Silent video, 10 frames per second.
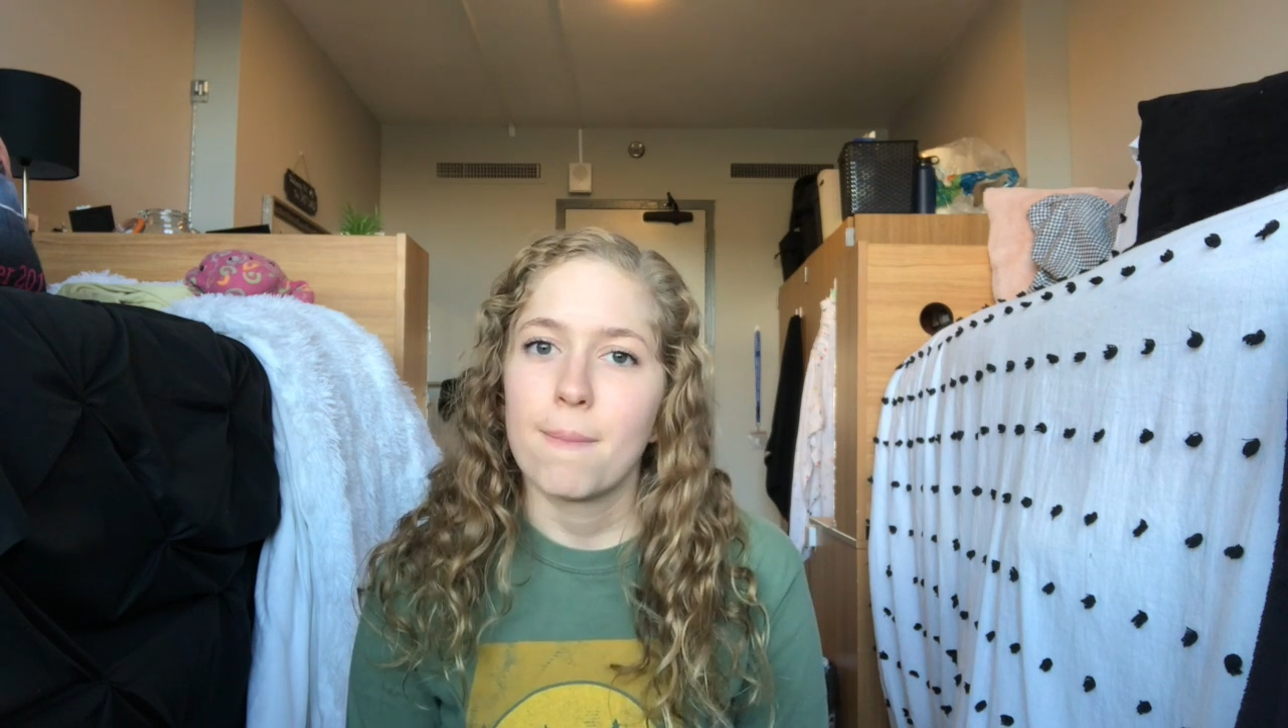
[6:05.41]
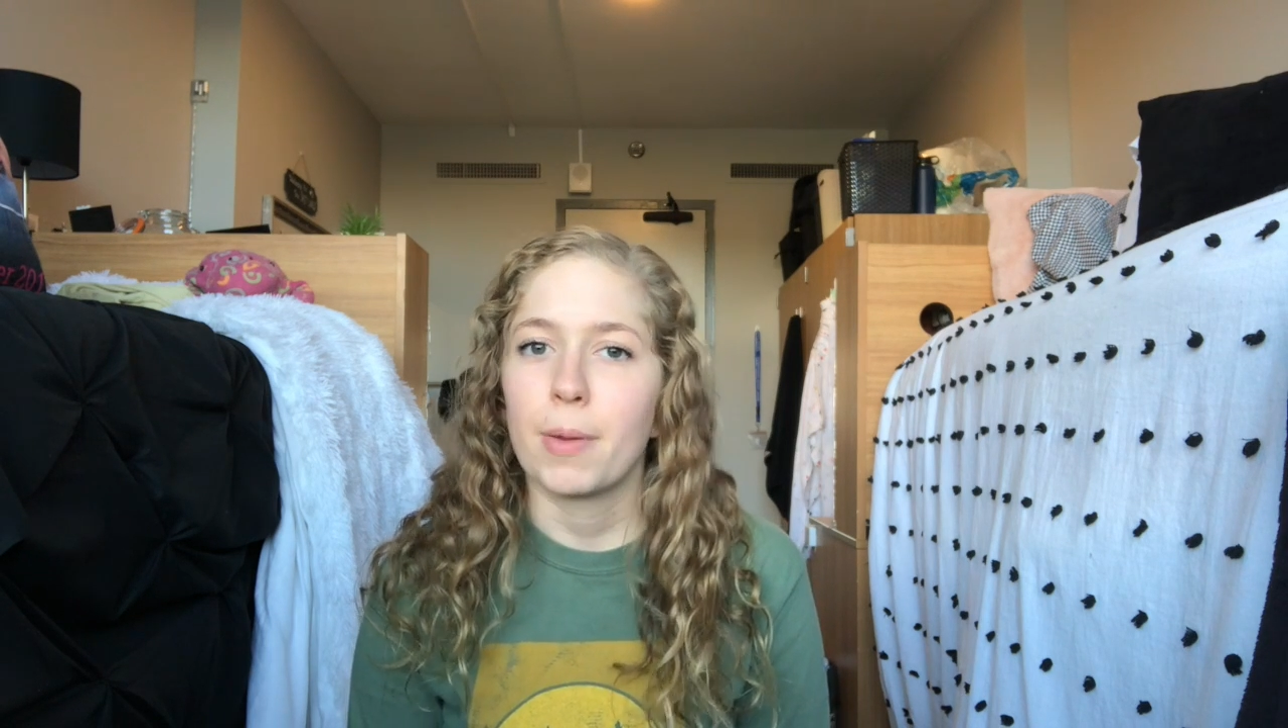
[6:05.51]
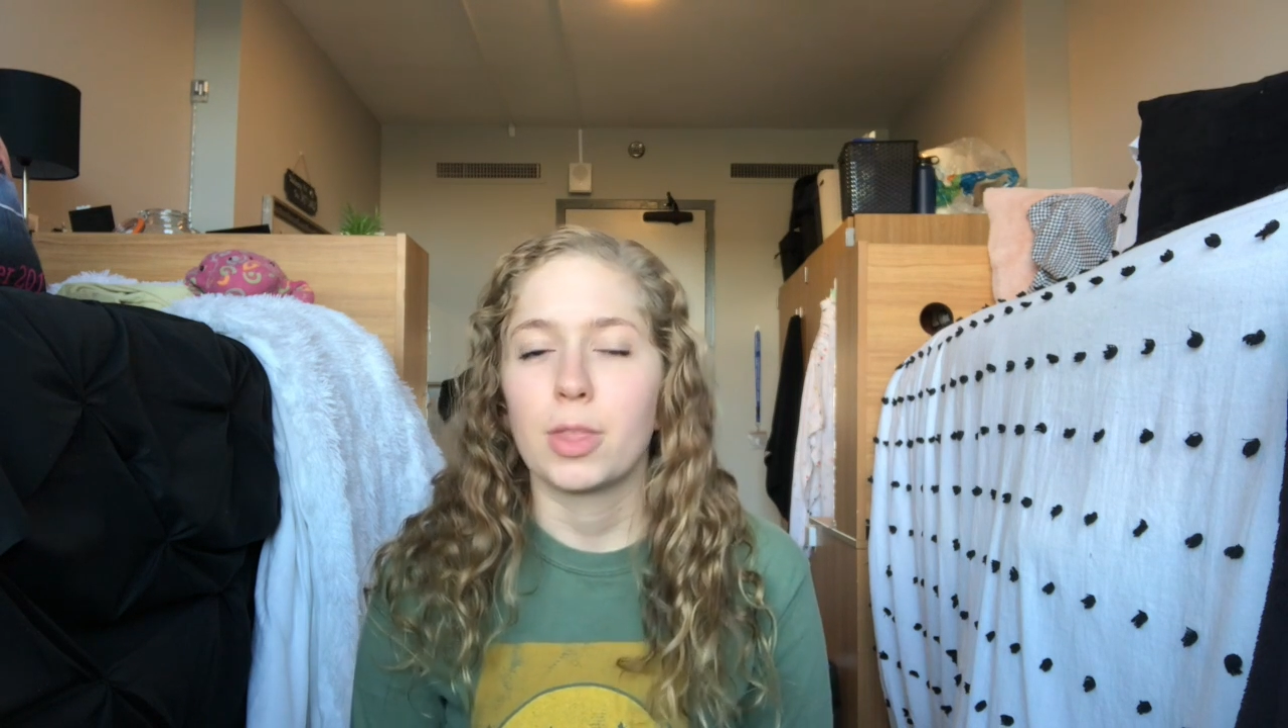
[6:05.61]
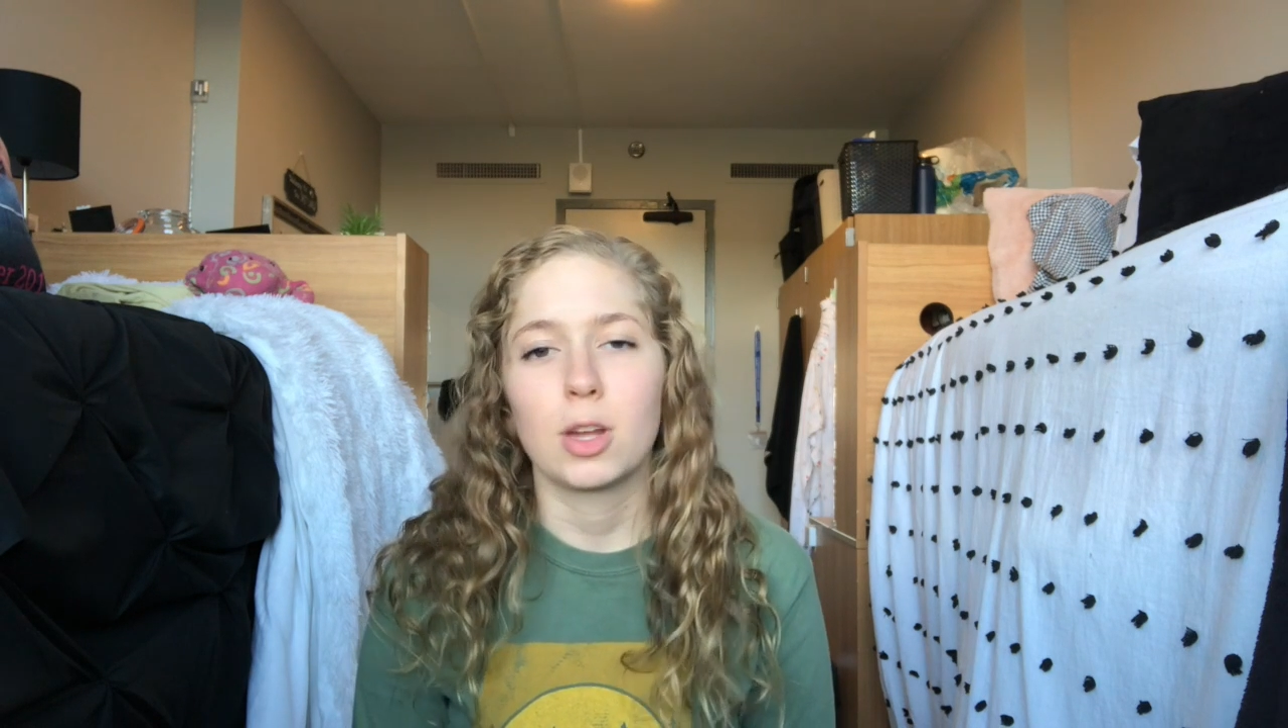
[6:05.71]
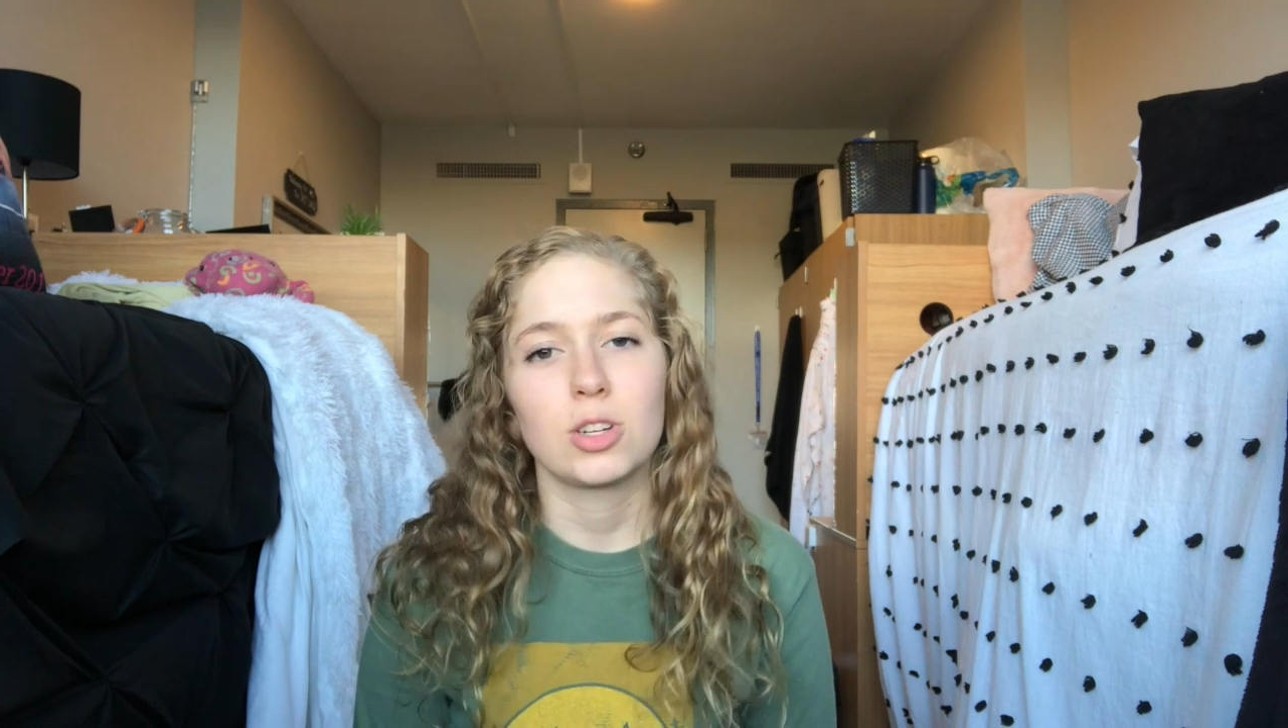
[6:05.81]

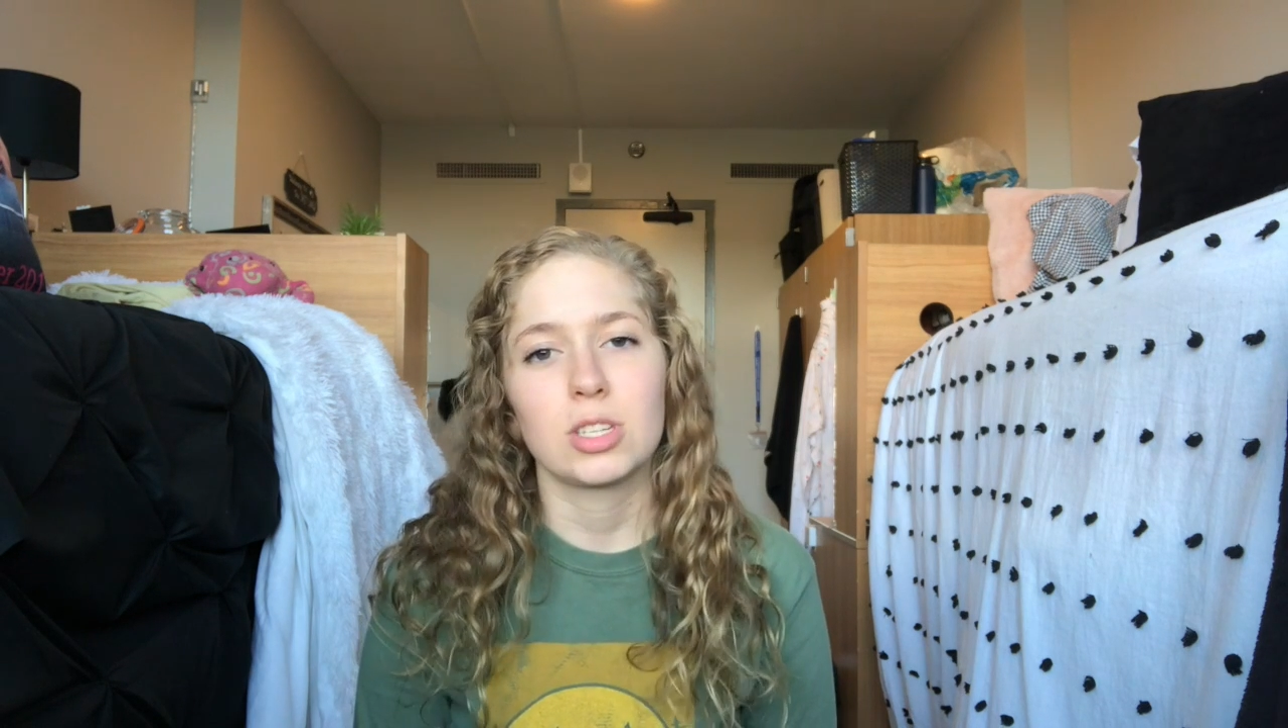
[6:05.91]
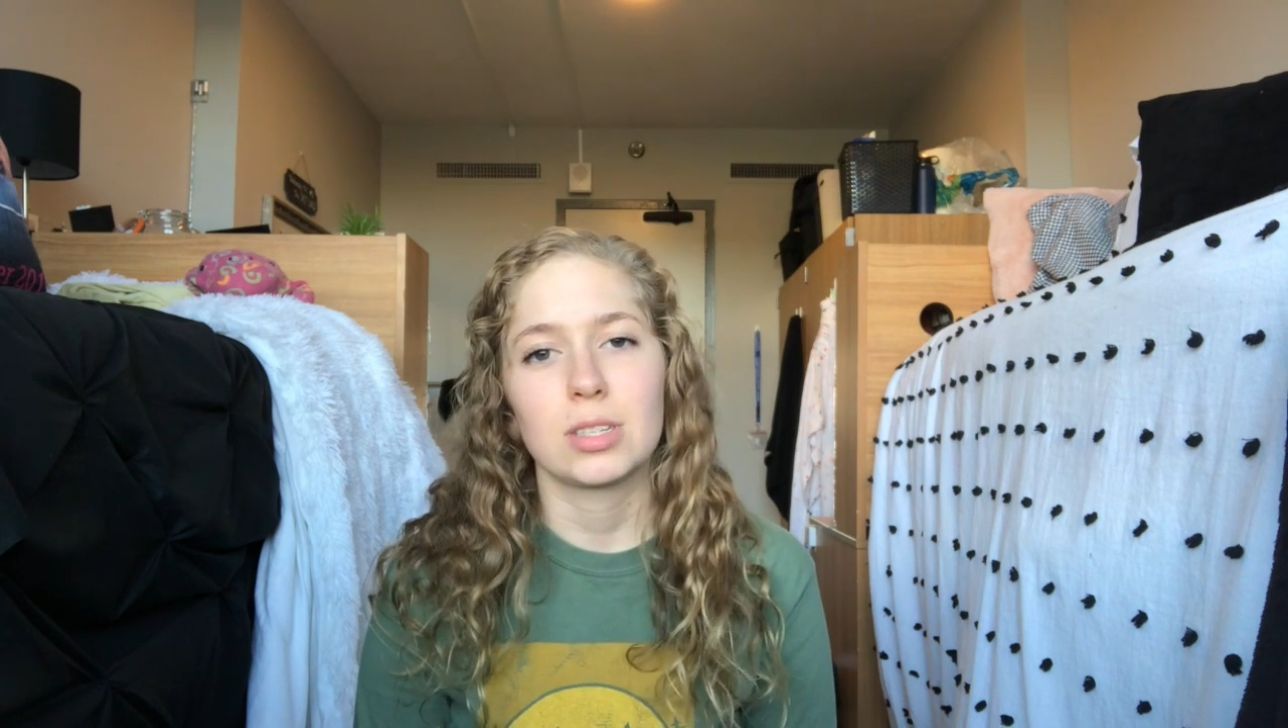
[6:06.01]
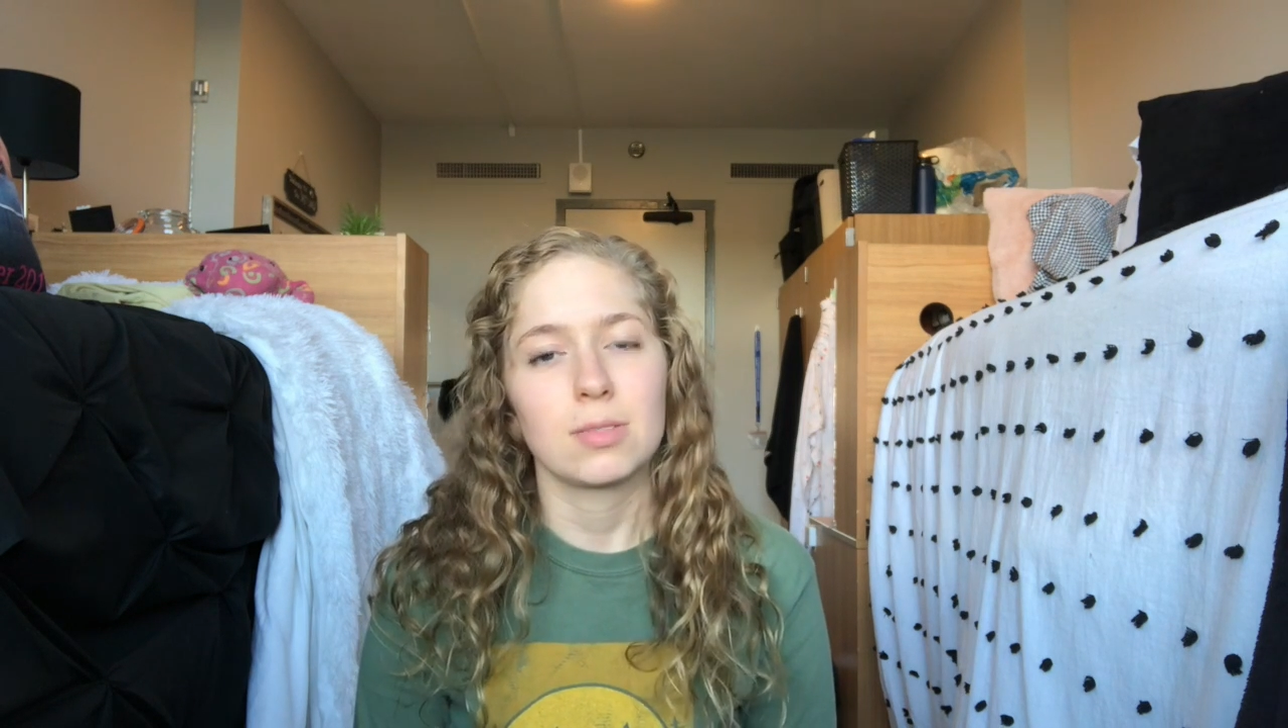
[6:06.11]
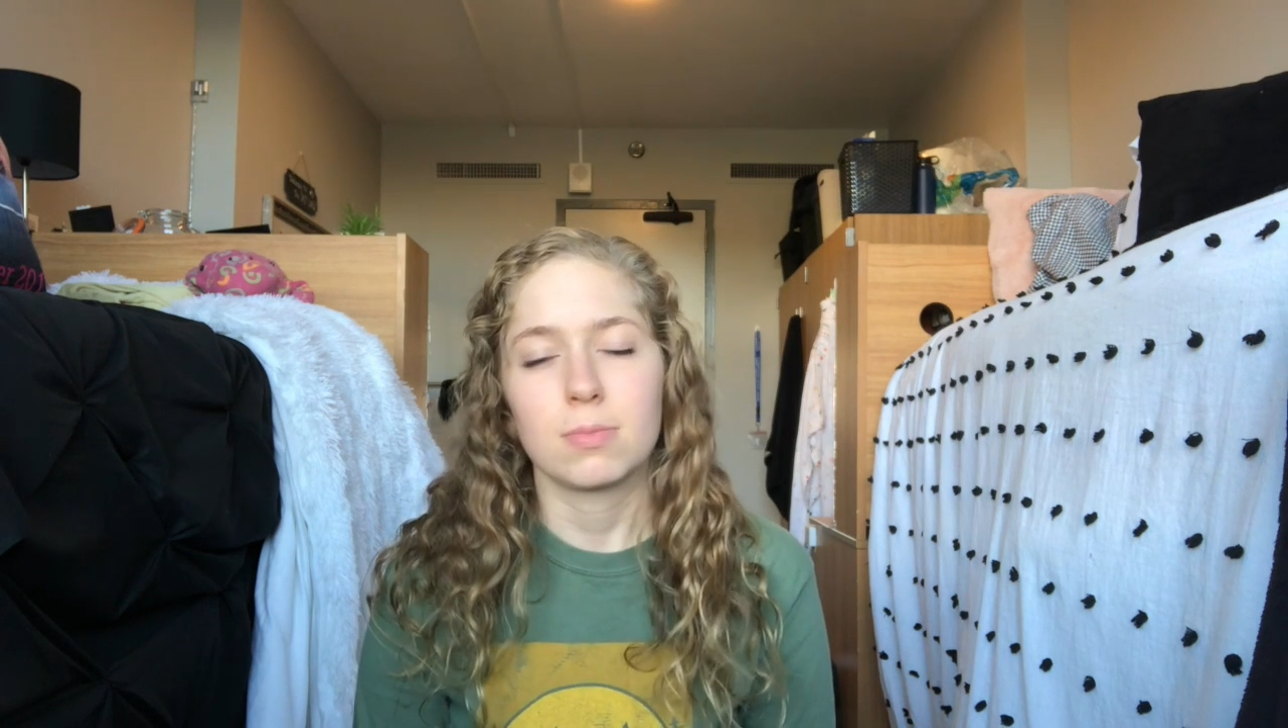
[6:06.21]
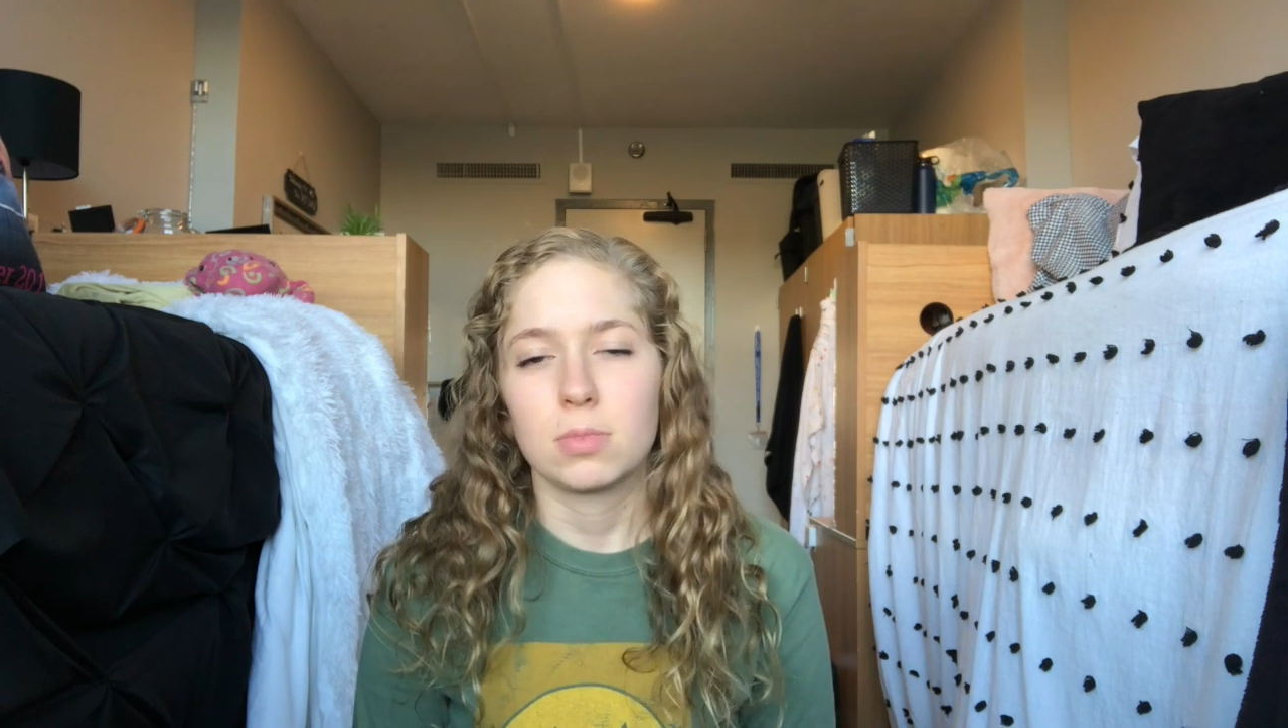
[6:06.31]
but there's